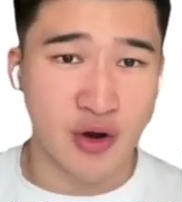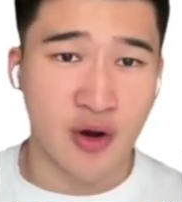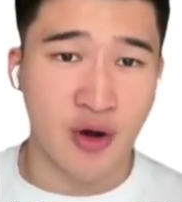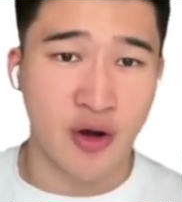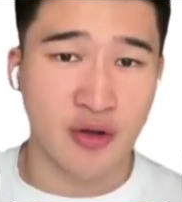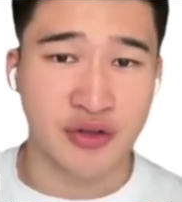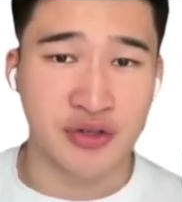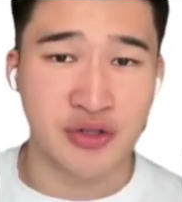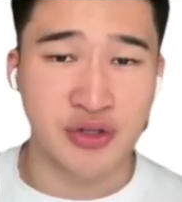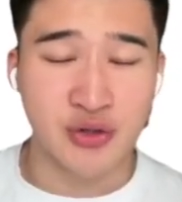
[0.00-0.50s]

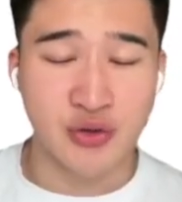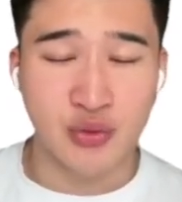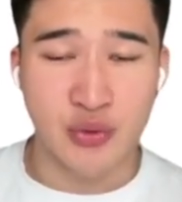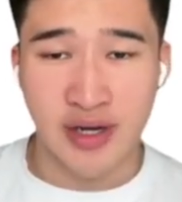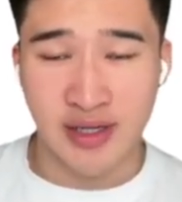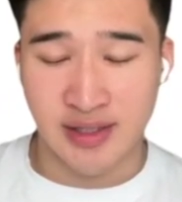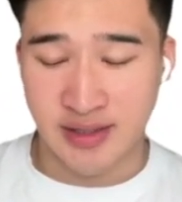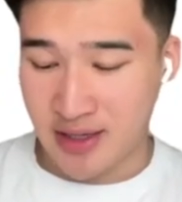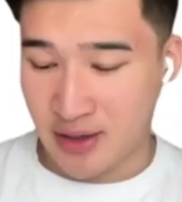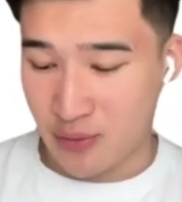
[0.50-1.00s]
recall the two
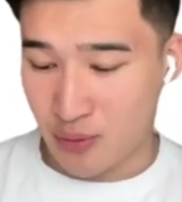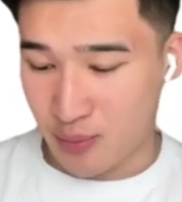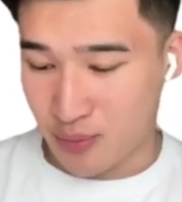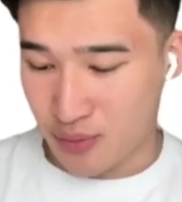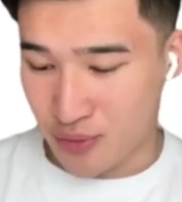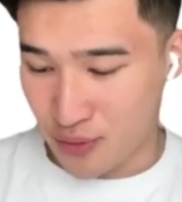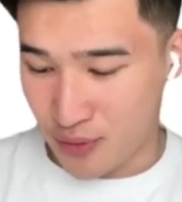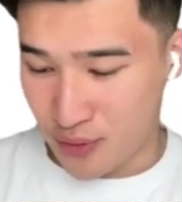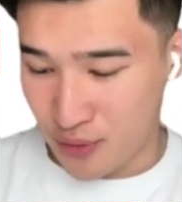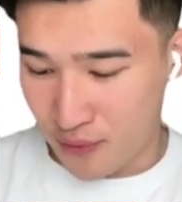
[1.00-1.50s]
ways that we
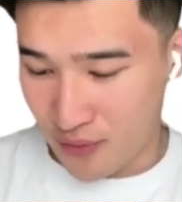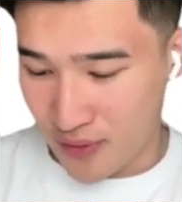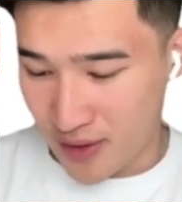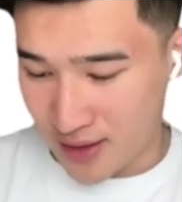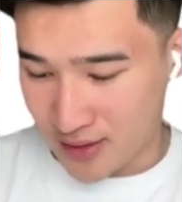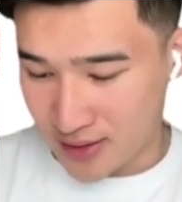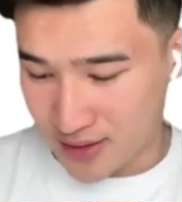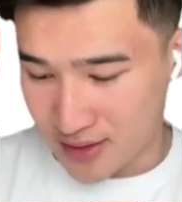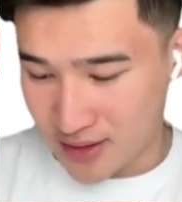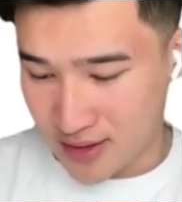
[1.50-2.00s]
prove
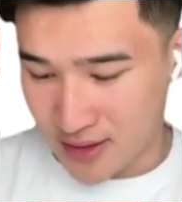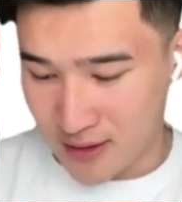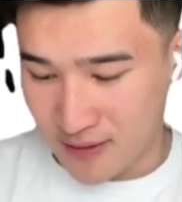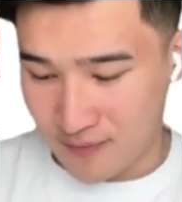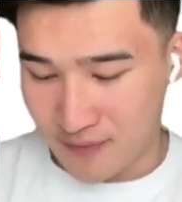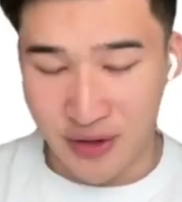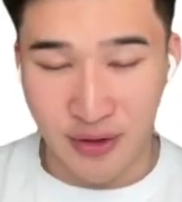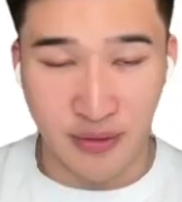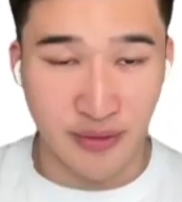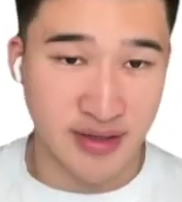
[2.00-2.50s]
that
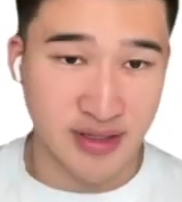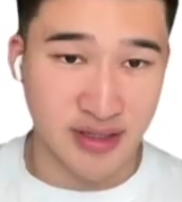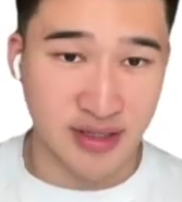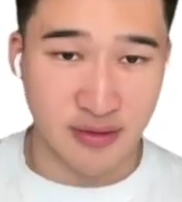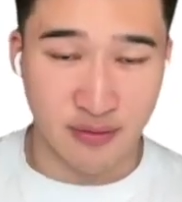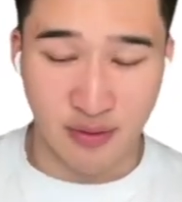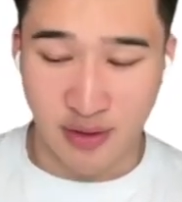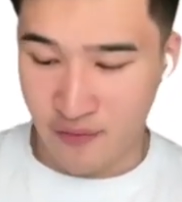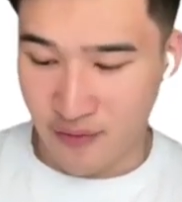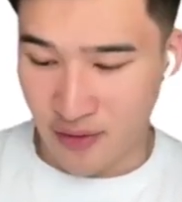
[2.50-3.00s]
that's a
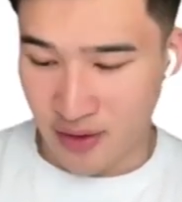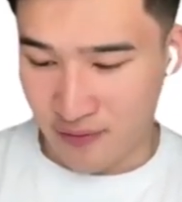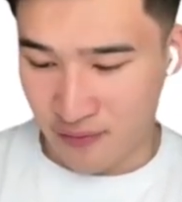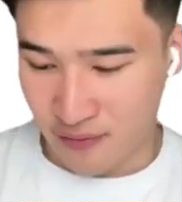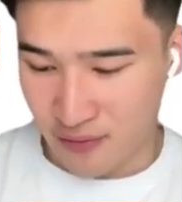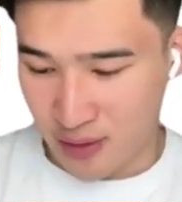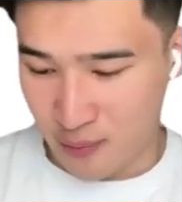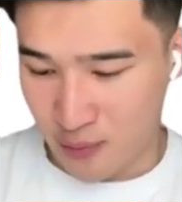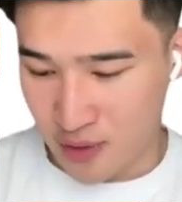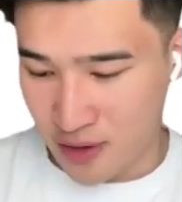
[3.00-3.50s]

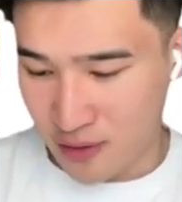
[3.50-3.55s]
derivative, right?